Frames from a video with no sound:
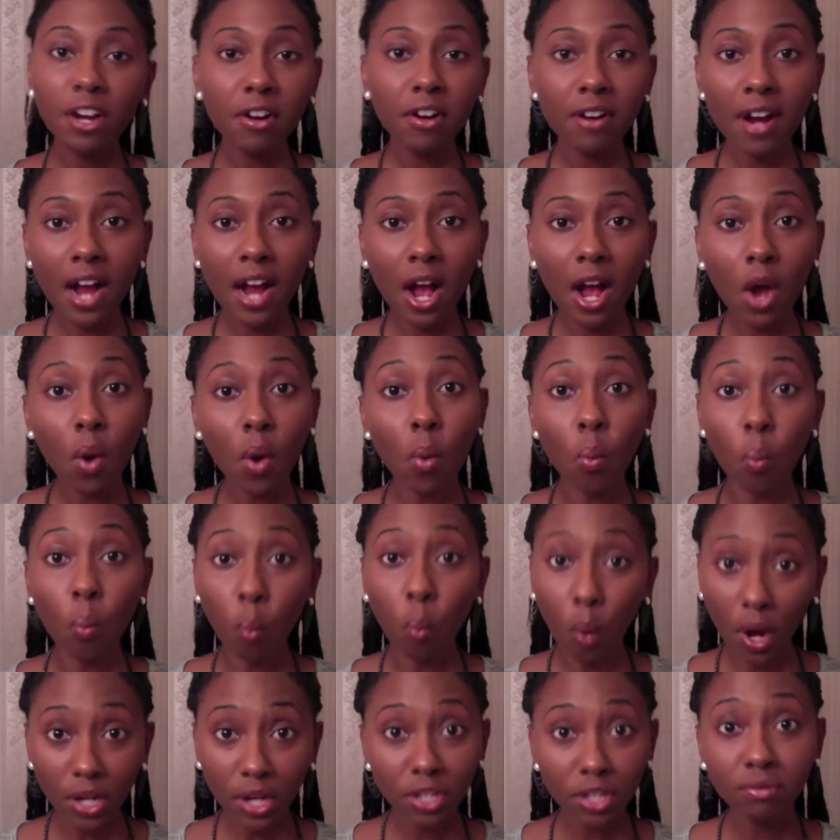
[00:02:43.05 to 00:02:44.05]
out
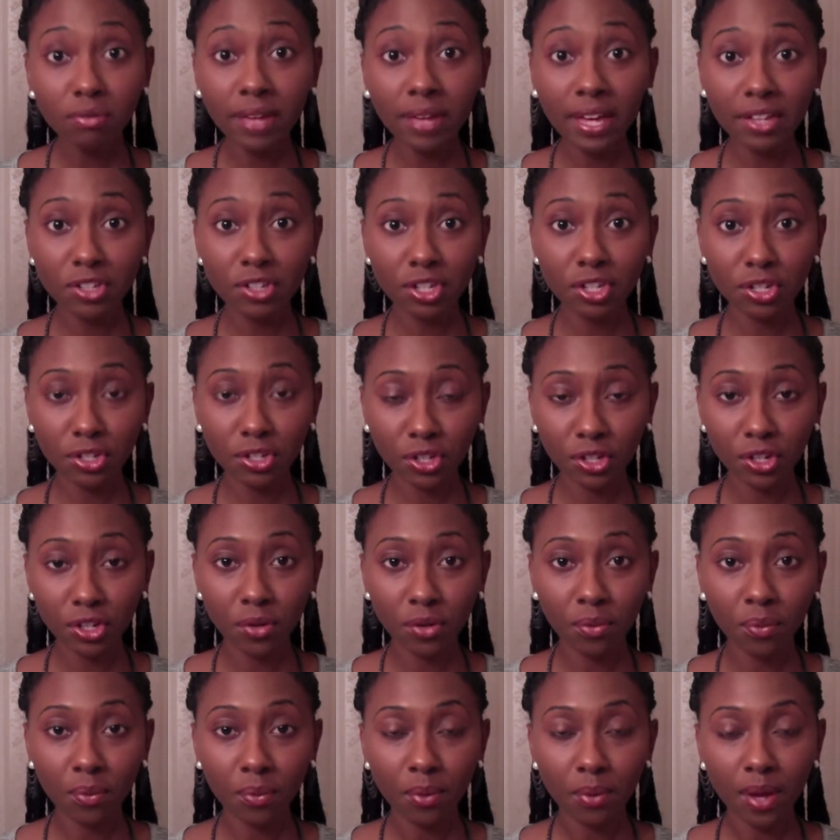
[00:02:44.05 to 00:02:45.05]
what you like to
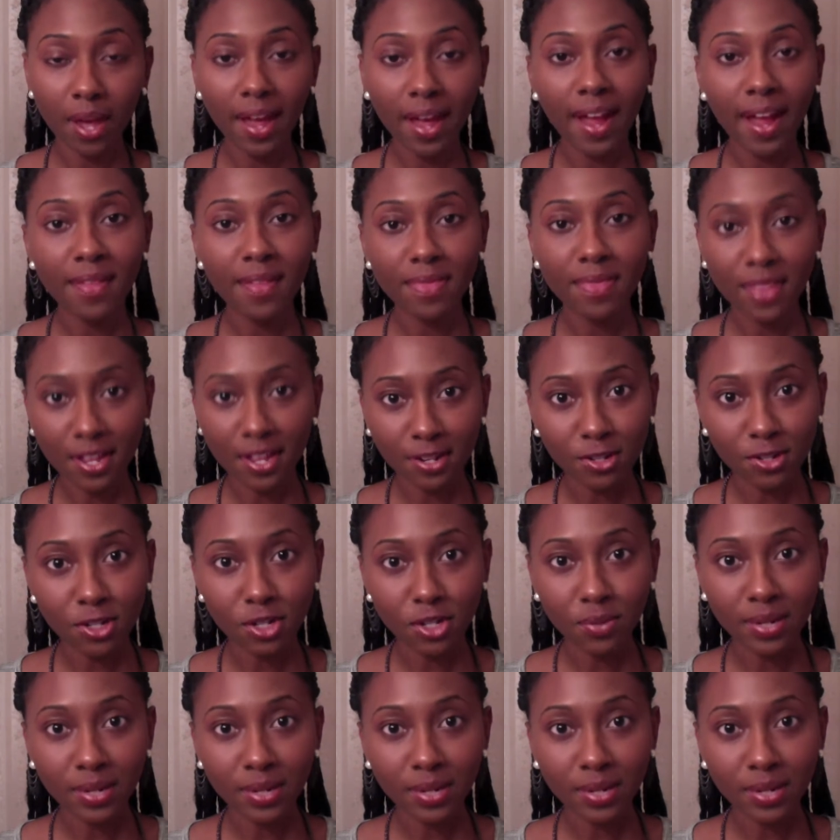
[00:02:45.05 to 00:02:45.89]
do and then do